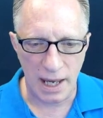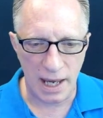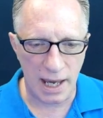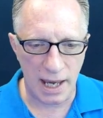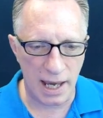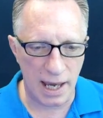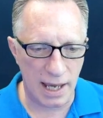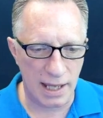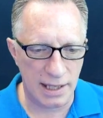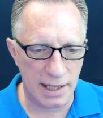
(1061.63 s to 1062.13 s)

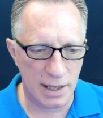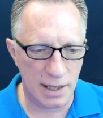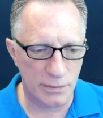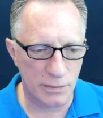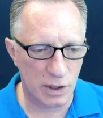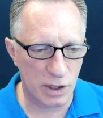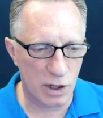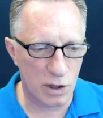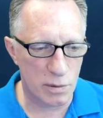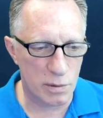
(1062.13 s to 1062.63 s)
and then
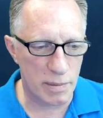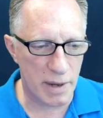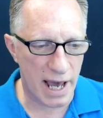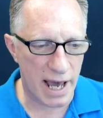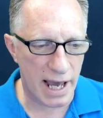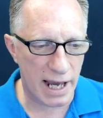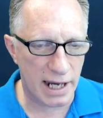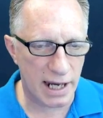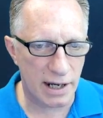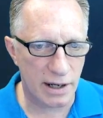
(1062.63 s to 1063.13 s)
we'll go
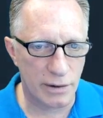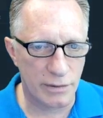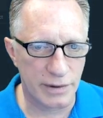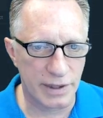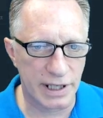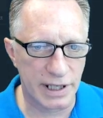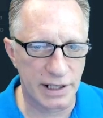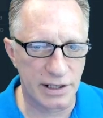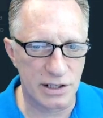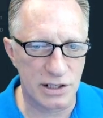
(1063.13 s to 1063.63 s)
back
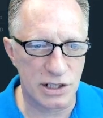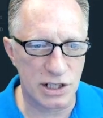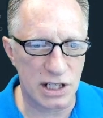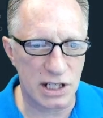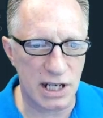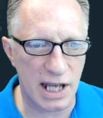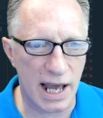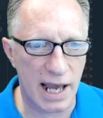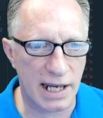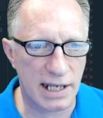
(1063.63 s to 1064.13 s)
over here to
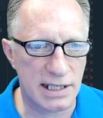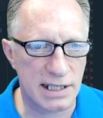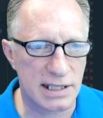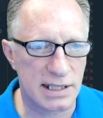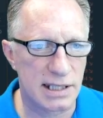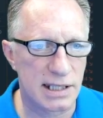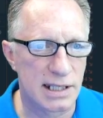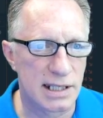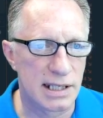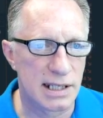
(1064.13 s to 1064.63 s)

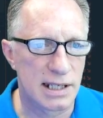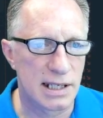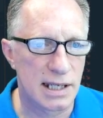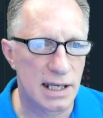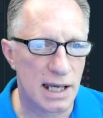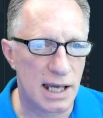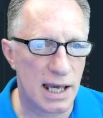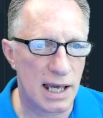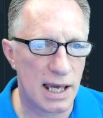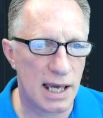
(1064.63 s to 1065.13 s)
GDAX.
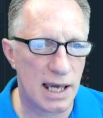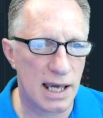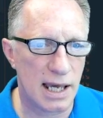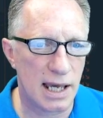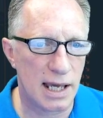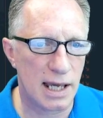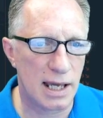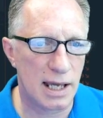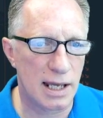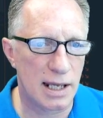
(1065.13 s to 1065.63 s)

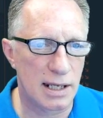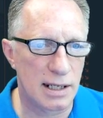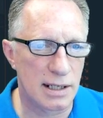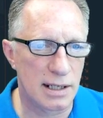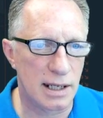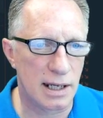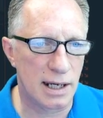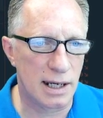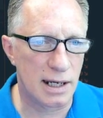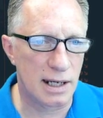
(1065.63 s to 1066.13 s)

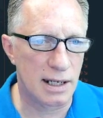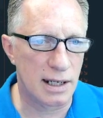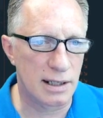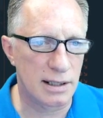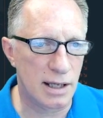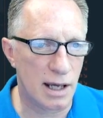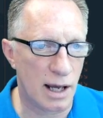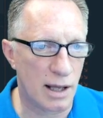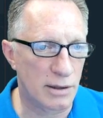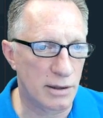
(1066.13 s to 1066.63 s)
And
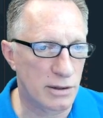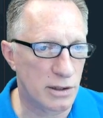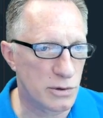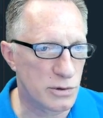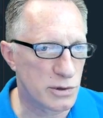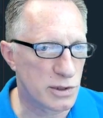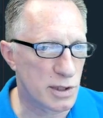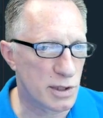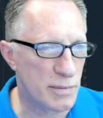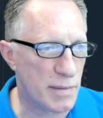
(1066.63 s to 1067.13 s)
I'll
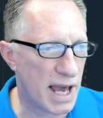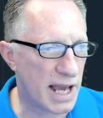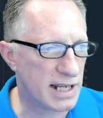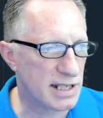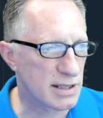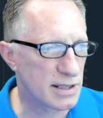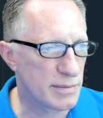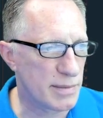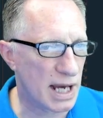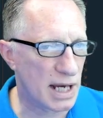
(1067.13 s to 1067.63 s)
use the
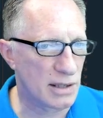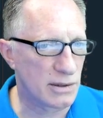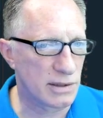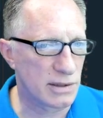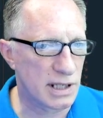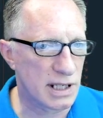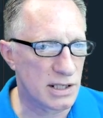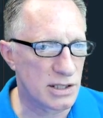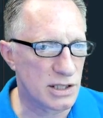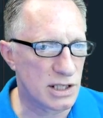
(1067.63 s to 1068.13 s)
max
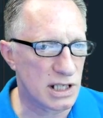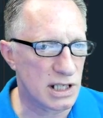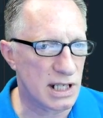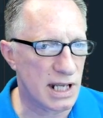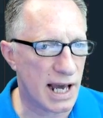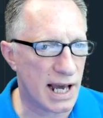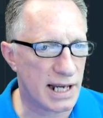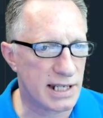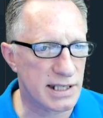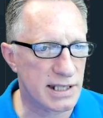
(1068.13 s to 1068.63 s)
amount in
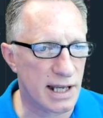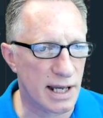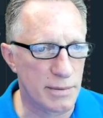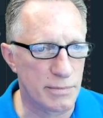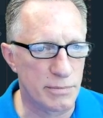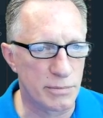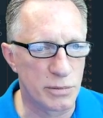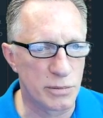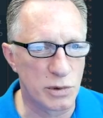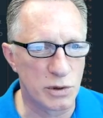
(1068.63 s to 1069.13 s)
GDAX. I
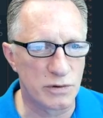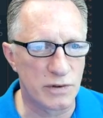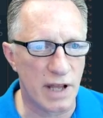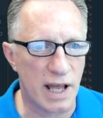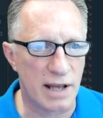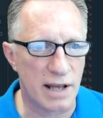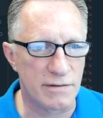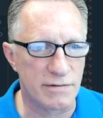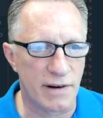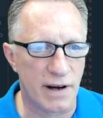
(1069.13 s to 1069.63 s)
moved
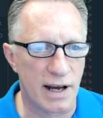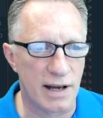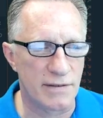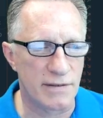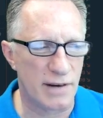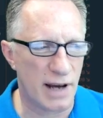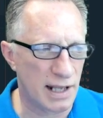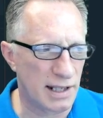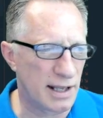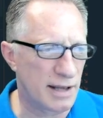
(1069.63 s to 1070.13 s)
that 5.
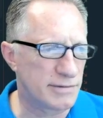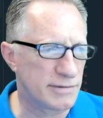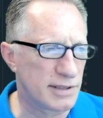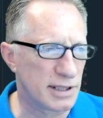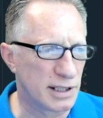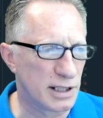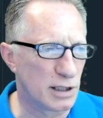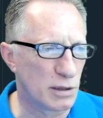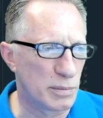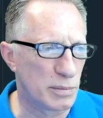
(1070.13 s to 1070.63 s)
I left a
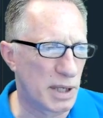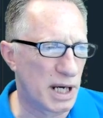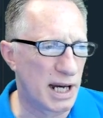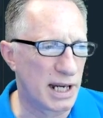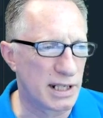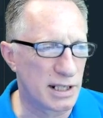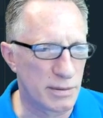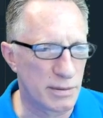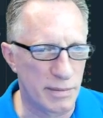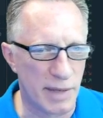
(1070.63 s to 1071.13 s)
little
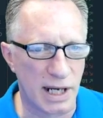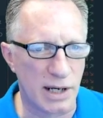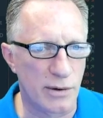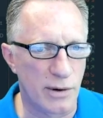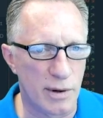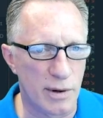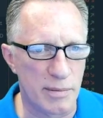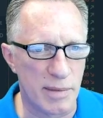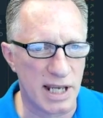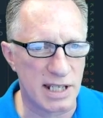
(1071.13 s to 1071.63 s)
behind in my
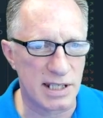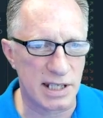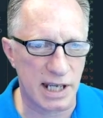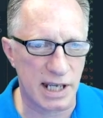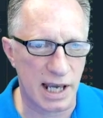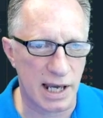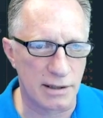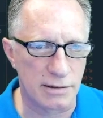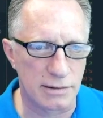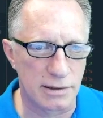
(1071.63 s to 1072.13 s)
Coinbase
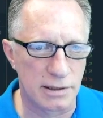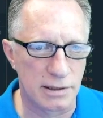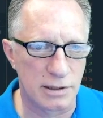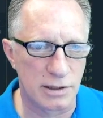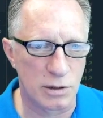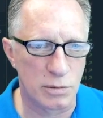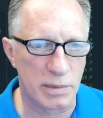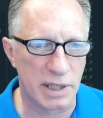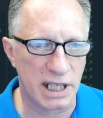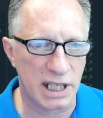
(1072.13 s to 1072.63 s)
account.
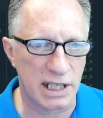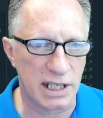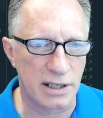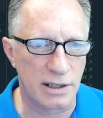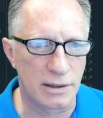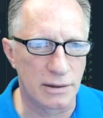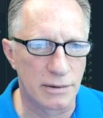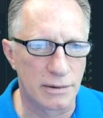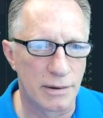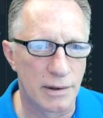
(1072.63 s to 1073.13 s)
No big
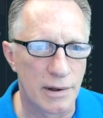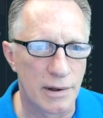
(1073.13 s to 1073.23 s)
deal.